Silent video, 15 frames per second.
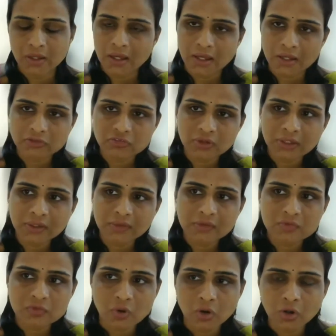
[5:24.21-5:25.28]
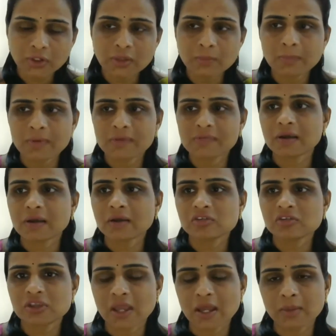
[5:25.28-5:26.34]
Actually, this oil massage
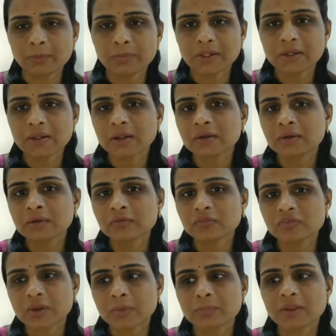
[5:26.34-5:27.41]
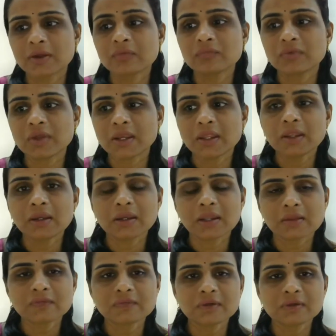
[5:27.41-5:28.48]
can be done from the very
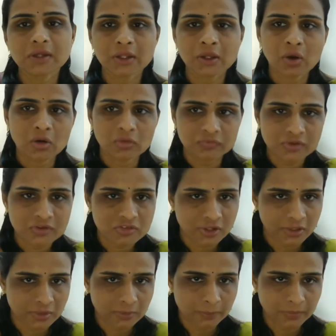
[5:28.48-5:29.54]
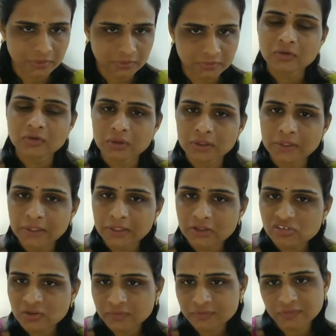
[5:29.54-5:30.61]
next day of the childbirth.
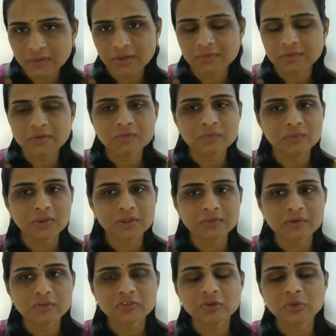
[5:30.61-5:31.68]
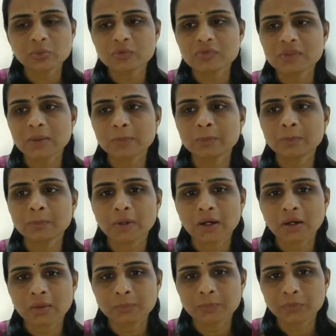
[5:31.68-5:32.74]
Initial stages, we just use some
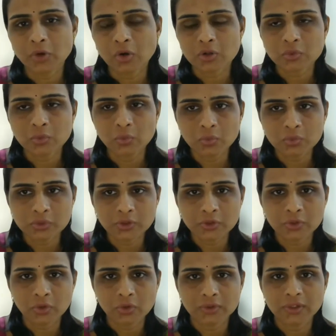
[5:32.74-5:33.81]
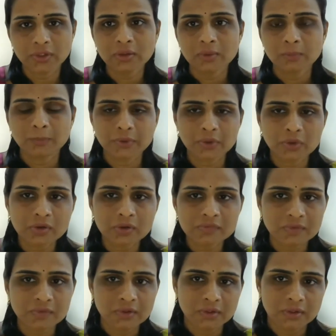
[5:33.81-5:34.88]
pure coconut oil,
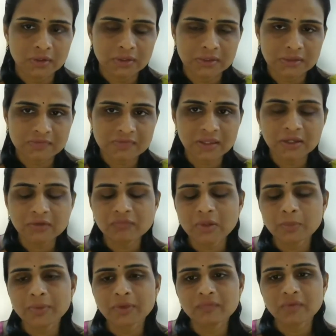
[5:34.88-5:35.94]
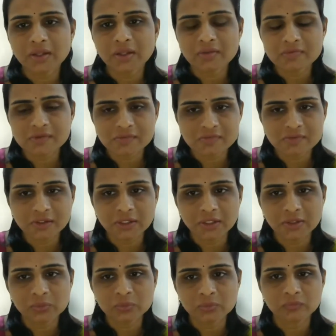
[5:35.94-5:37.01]
because the skin will be very
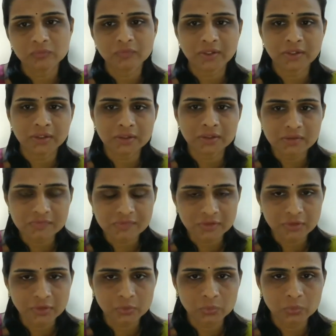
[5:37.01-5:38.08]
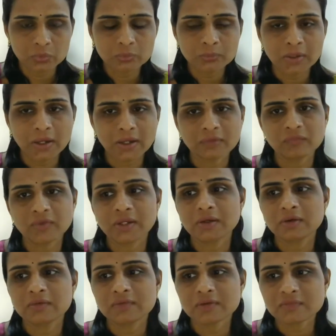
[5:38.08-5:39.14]
sensitive when it is in the womb, and when
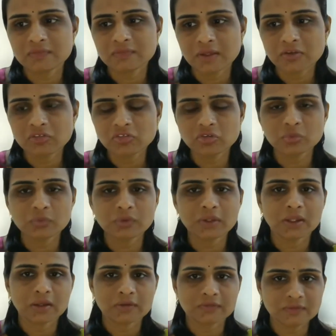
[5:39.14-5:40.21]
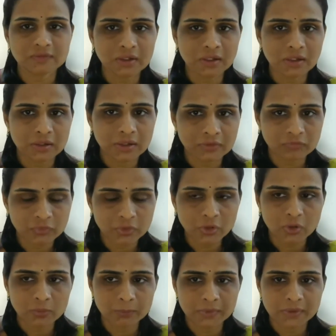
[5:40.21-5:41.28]
it just sees to the external
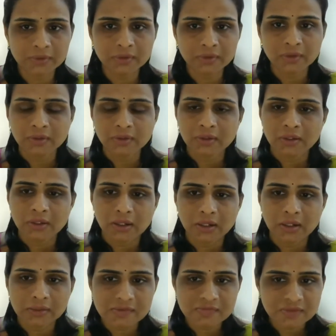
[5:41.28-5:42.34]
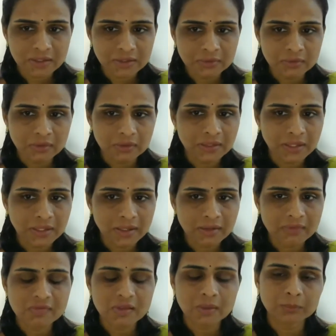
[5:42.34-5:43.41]
environment, the skin
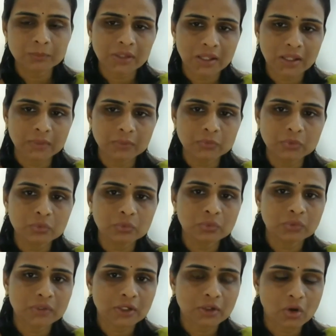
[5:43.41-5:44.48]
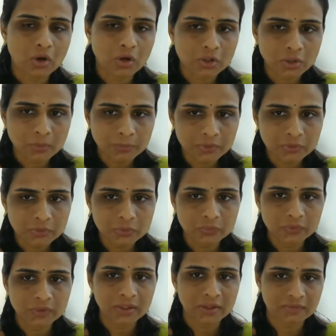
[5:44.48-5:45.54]
takes some time to get adapted to
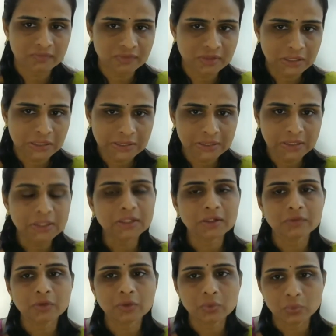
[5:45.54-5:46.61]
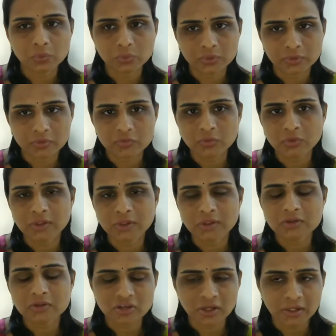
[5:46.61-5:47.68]
the external heat and the cold. So the
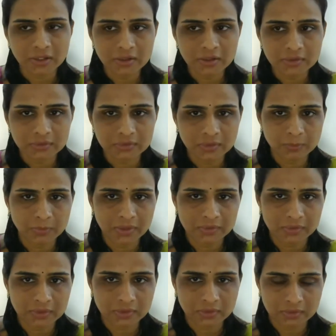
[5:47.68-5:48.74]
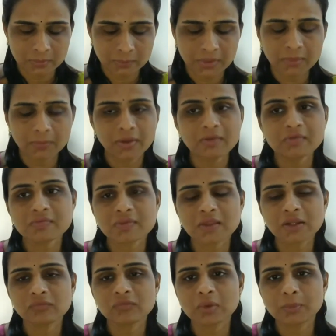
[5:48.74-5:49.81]
child, the baby's
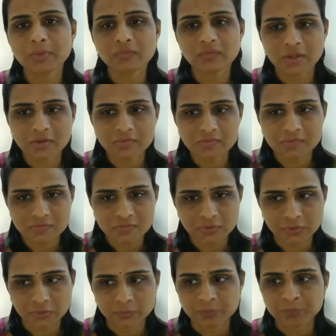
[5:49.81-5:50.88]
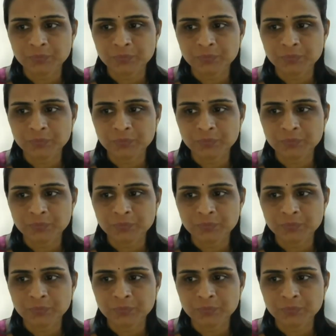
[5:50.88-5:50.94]
skin will be very sensitive.